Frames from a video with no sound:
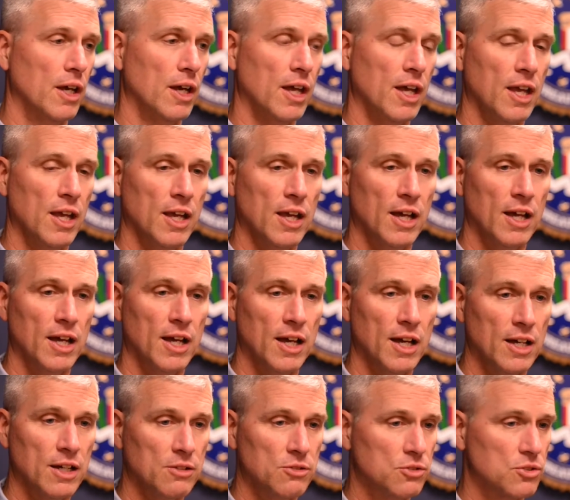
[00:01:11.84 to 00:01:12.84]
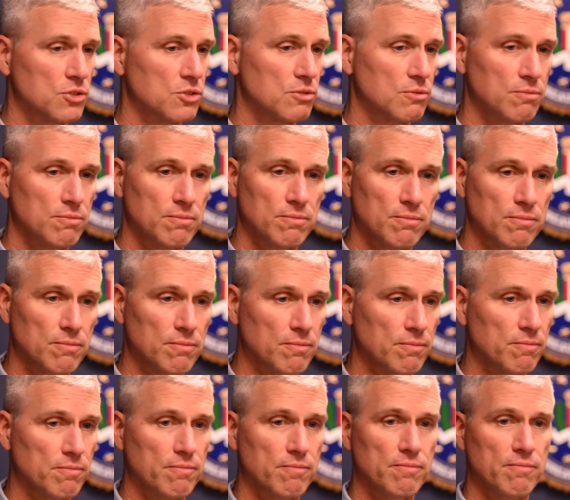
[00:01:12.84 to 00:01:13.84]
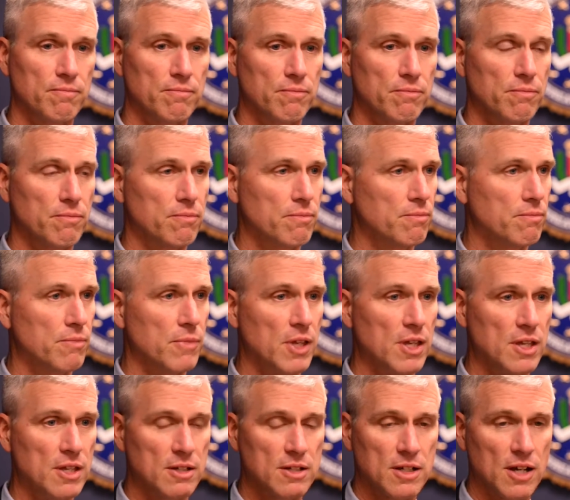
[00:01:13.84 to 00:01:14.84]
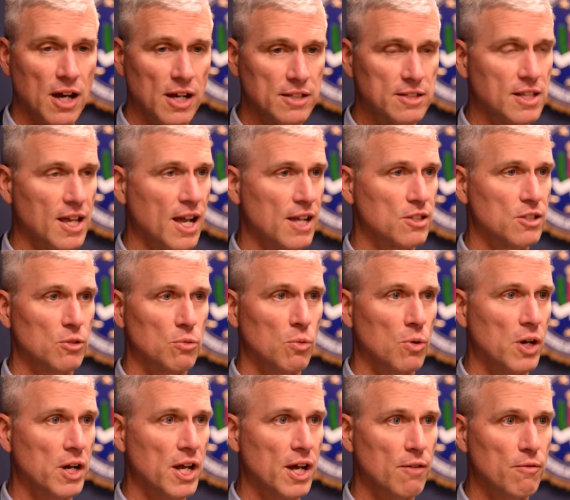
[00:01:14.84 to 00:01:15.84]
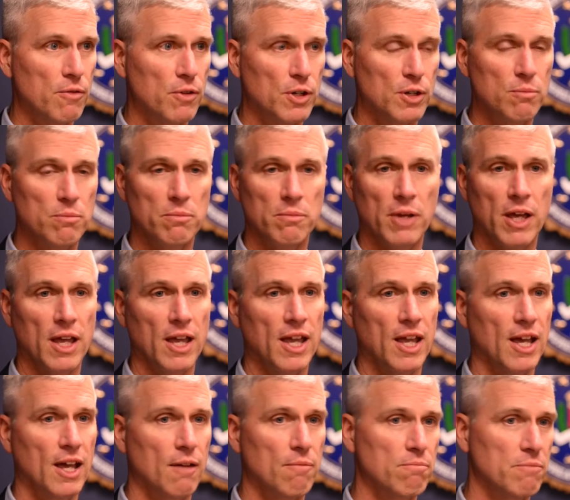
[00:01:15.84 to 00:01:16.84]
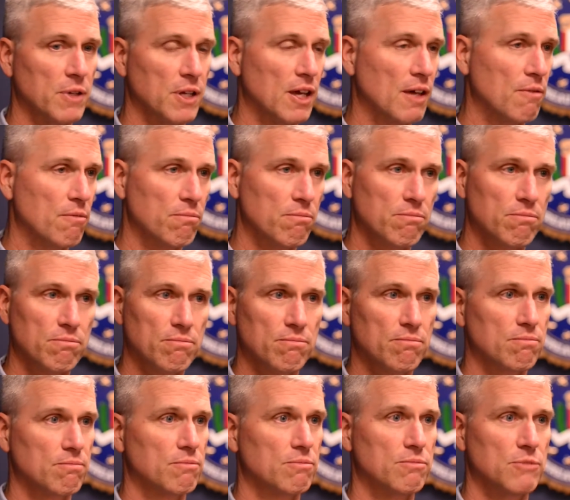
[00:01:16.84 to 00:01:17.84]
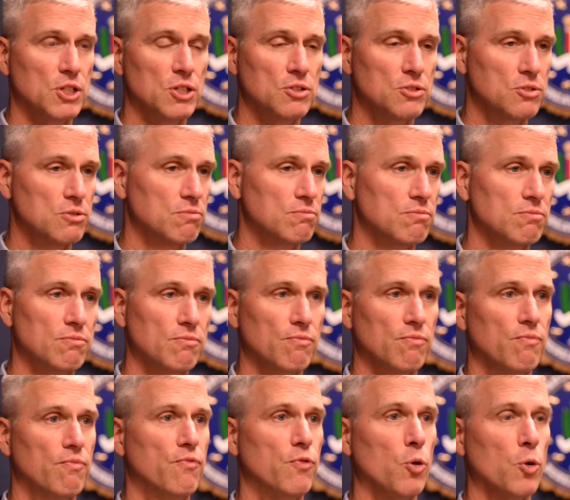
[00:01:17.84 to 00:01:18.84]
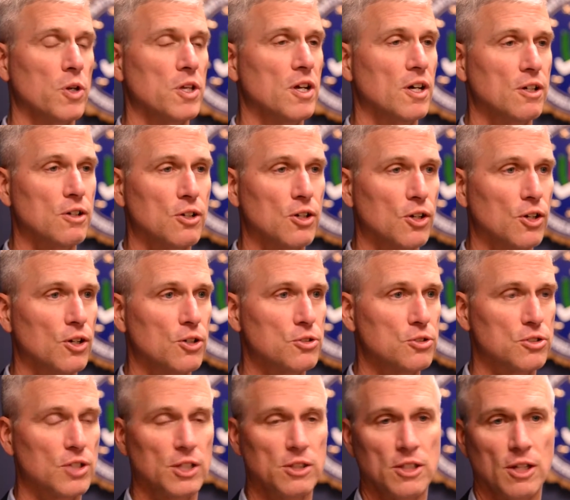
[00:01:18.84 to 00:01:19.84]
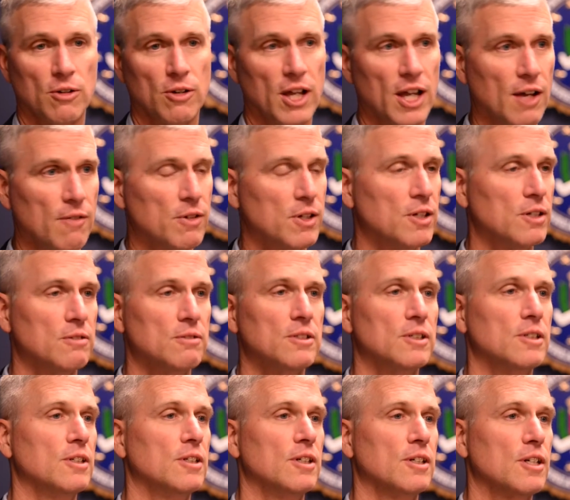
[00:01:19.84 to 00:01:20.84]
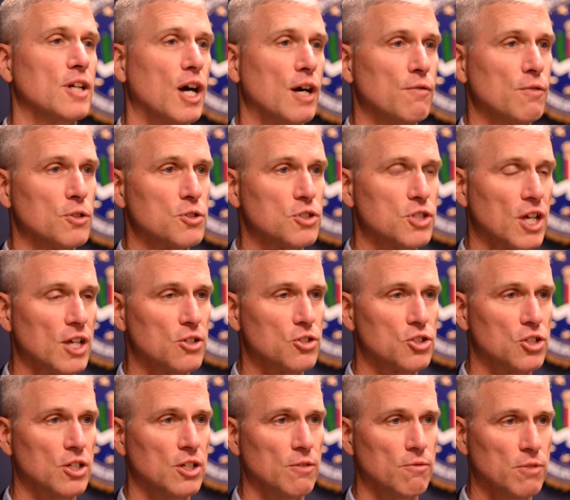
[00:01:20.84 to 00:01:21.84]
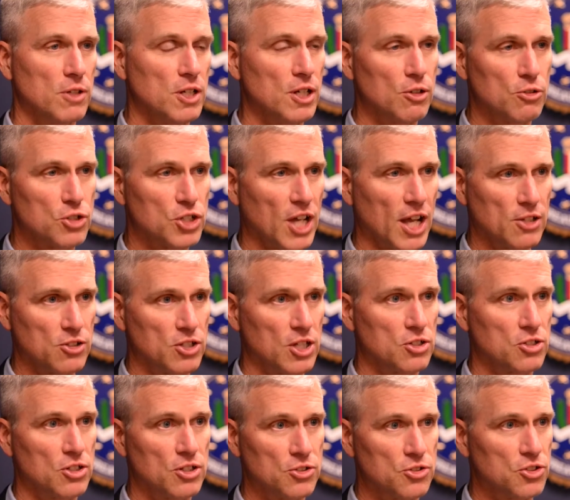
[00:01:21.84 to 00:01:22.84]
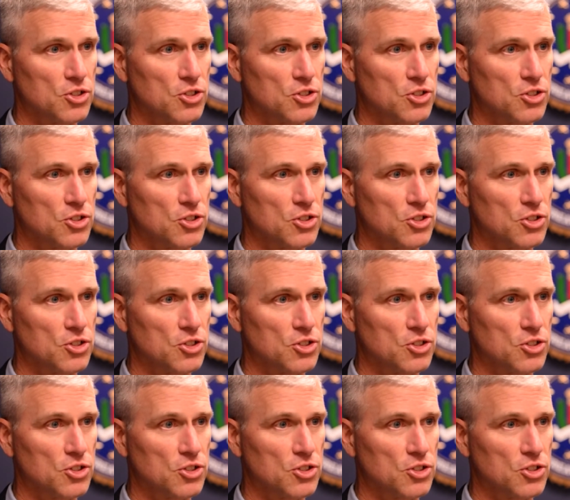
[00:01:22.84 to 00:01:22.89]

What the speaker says: and he contacted one of them, and again, these 4 young girls thought they were having a conversation, a video chat session on